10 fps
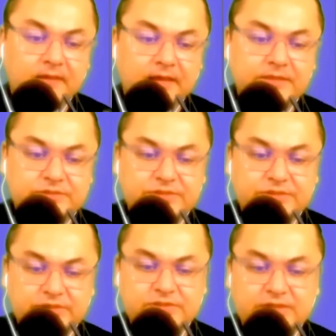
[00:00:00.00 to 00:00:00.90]
it's
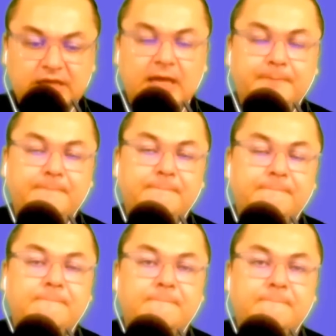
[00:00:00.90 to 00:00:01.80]
just a
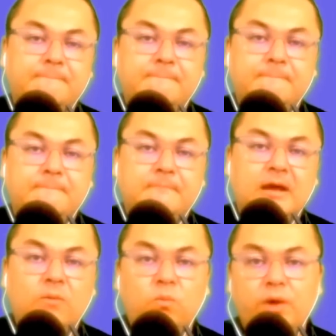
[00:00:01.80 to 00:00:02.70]

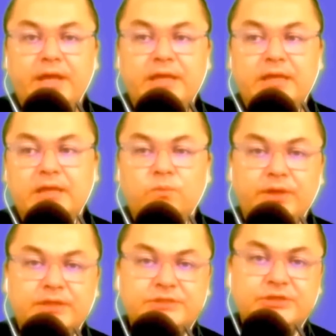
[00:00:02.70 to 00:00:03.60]
way in
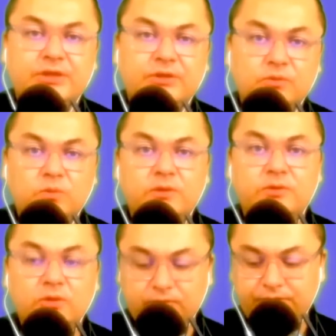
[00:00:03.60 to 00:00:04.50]
which you will
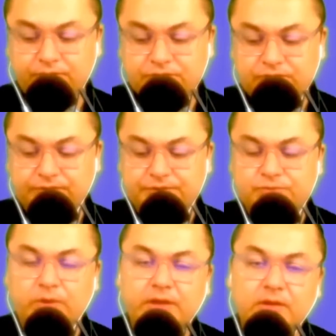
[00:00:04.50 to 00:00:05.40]
know your
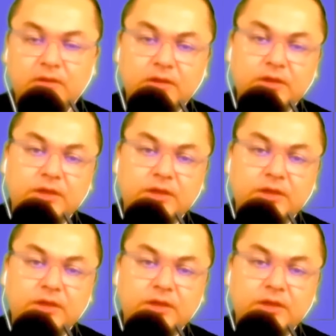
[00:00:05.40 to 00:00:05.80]
students well